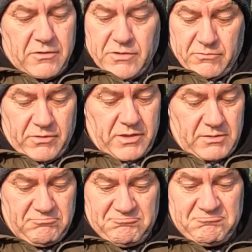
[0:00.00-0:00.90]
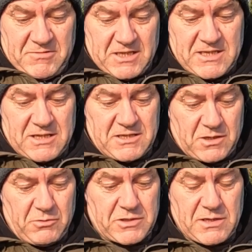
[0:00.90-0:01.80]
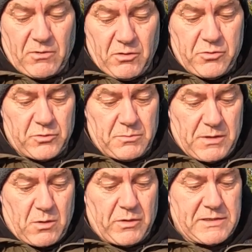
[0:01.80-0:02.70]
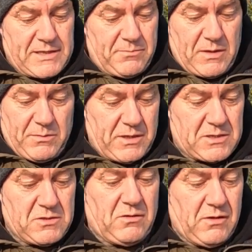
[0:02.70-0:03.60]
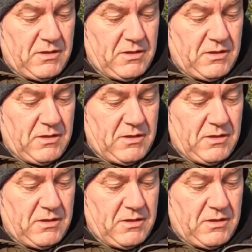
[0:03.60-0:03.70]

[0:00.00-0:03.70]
it right, it's actually quite stable. I thought it'd be quite tippy, but it's not.